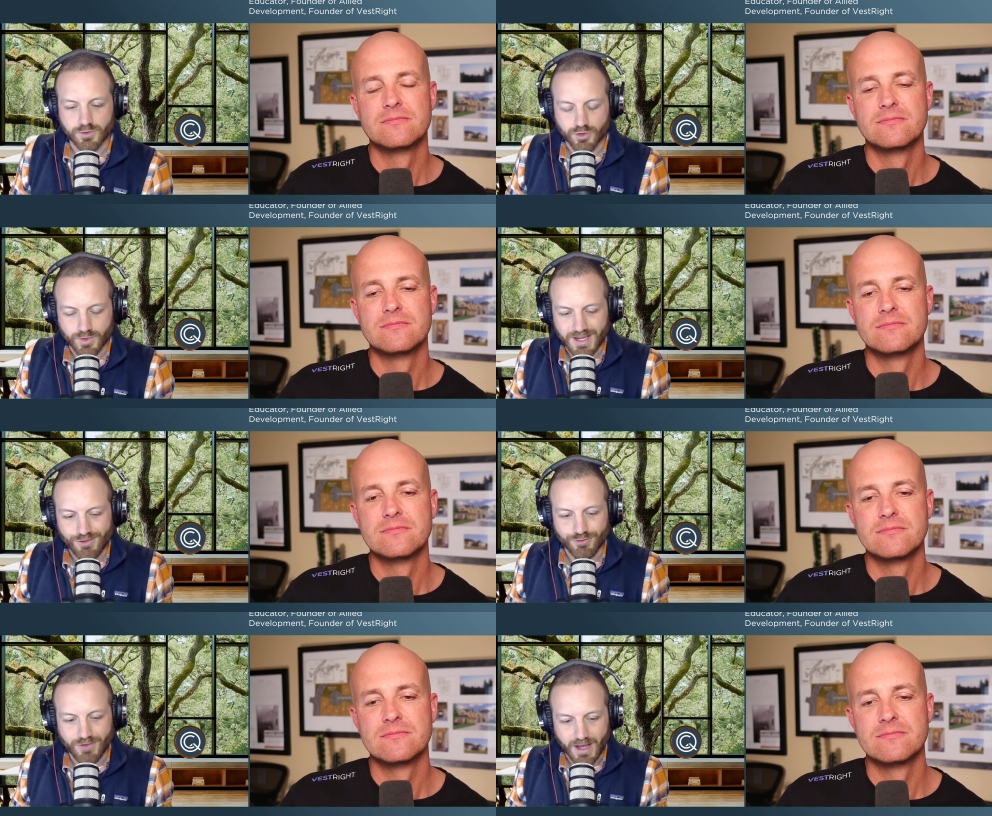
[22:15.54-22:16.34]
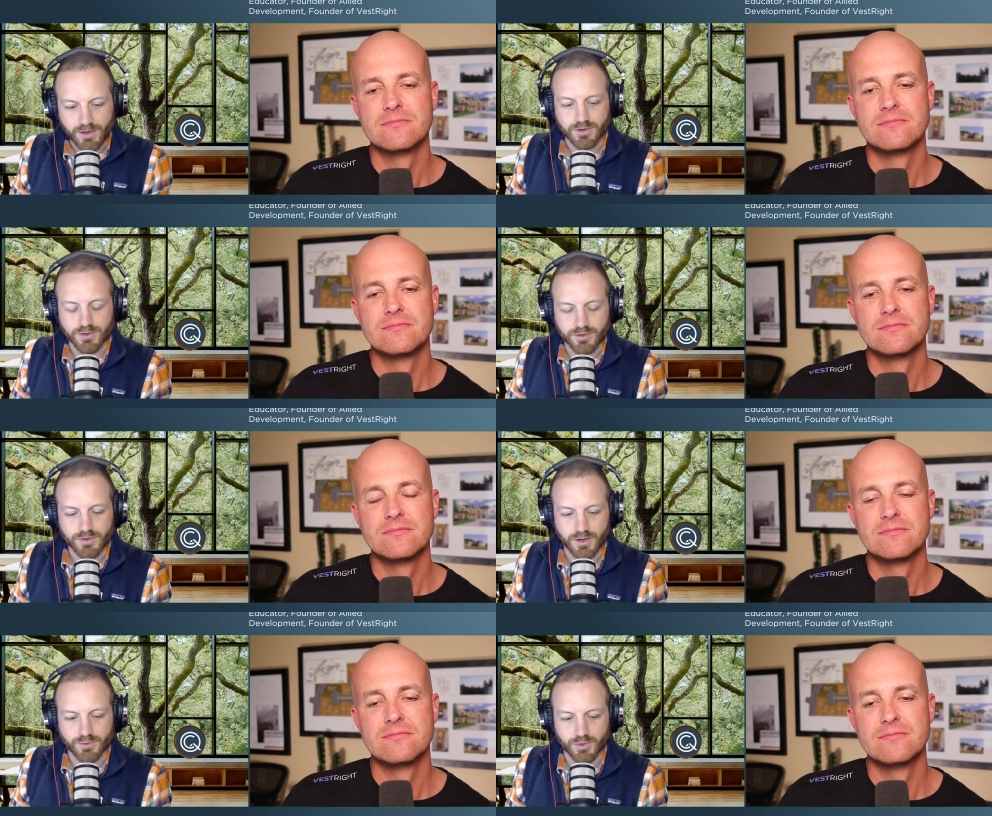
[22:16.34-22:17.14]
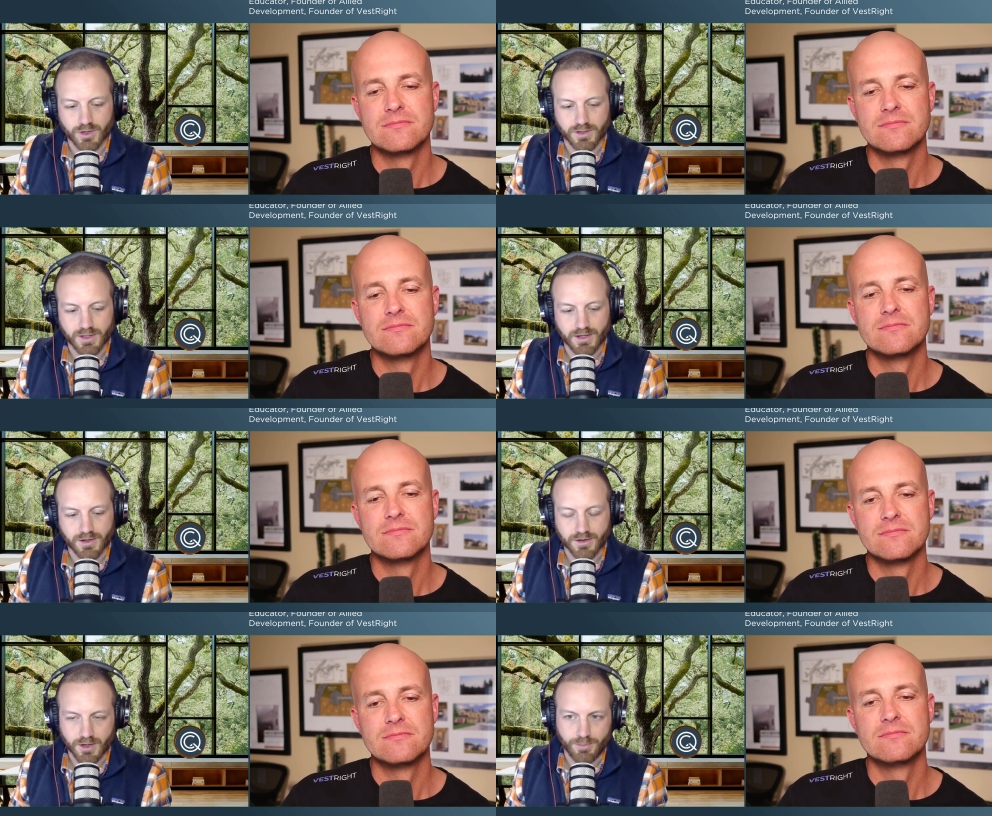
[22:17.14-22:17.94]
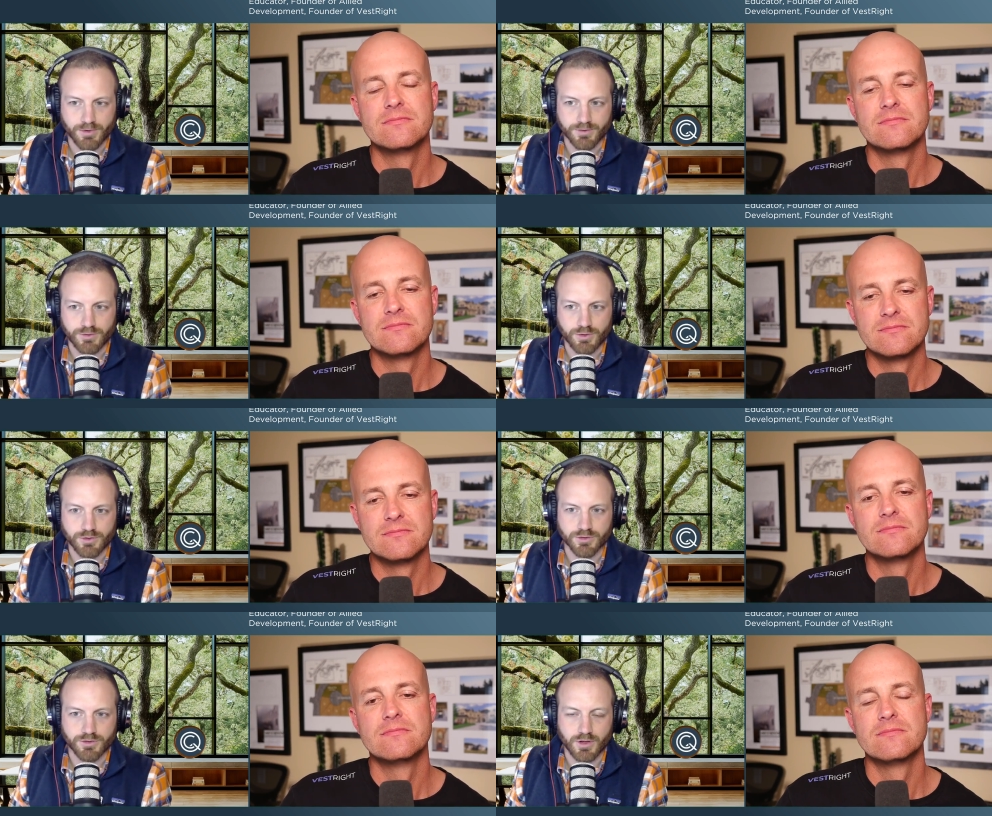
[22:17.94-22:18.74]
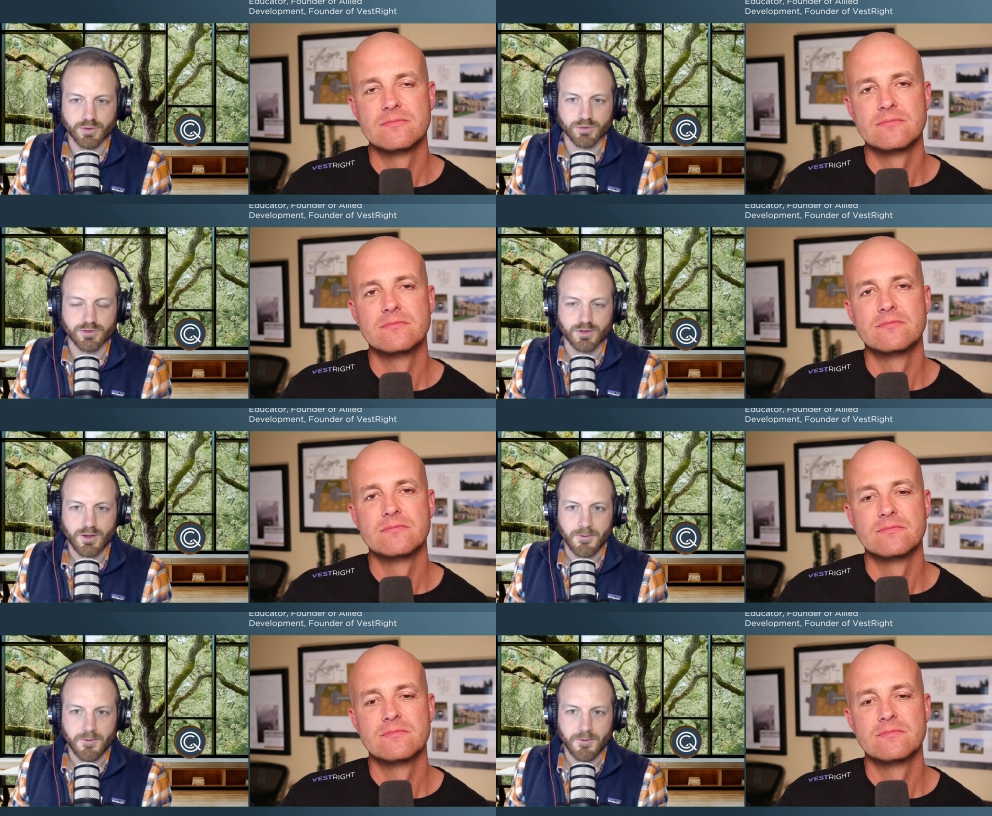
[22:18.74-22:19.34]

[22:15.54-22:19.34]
Speaker 1: create value on raw land and a couple of do's and don'ts.